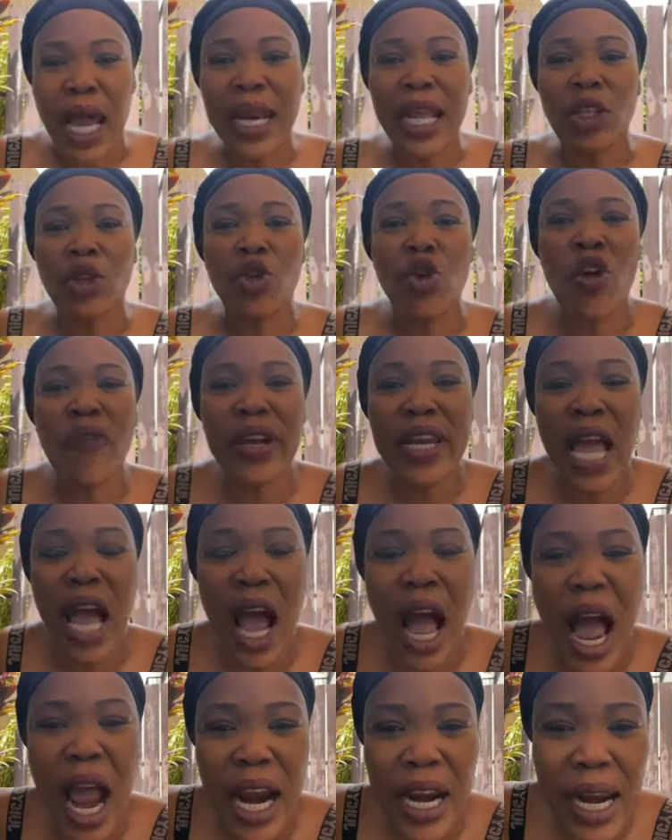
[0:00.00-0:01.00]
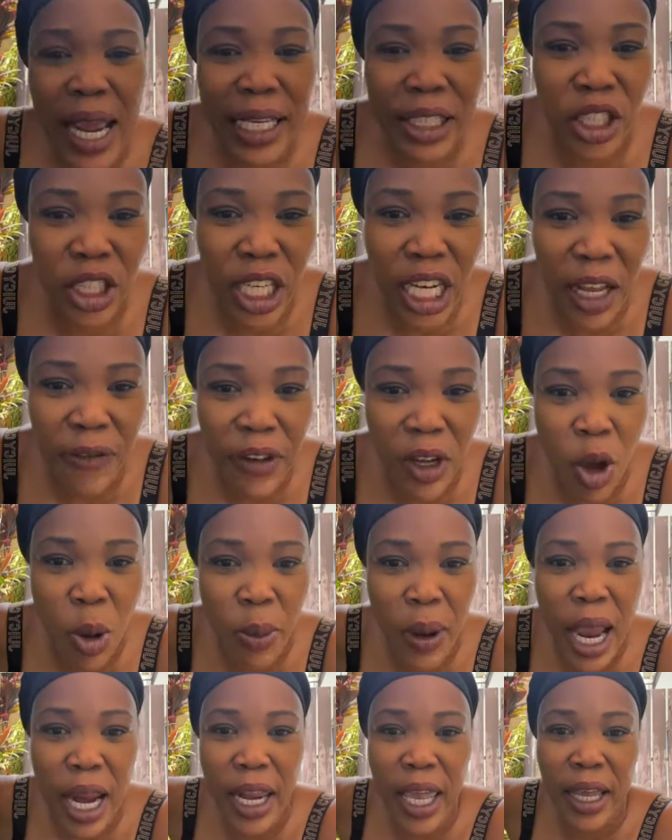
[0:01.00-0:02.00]
And that nobody are organized together if you
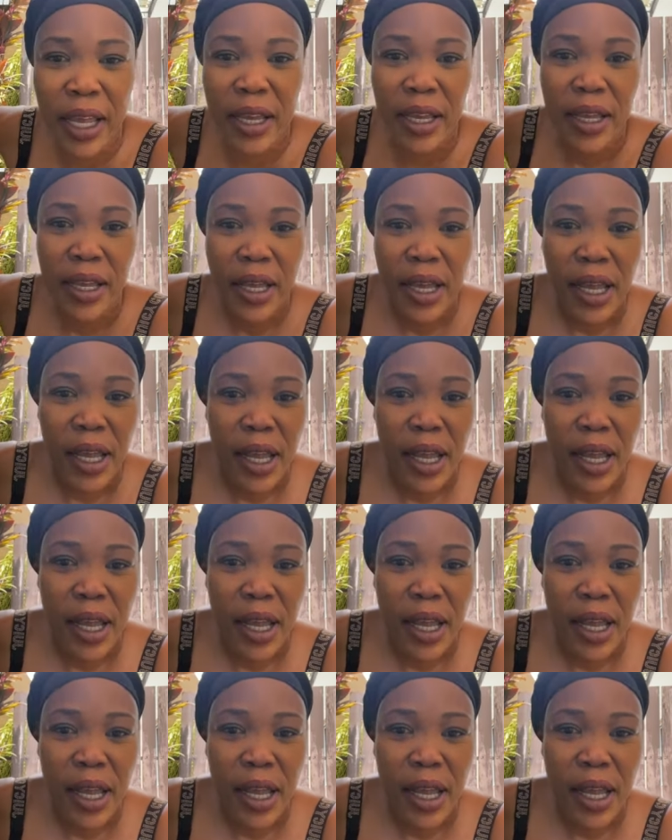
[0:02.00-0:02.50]
come collect.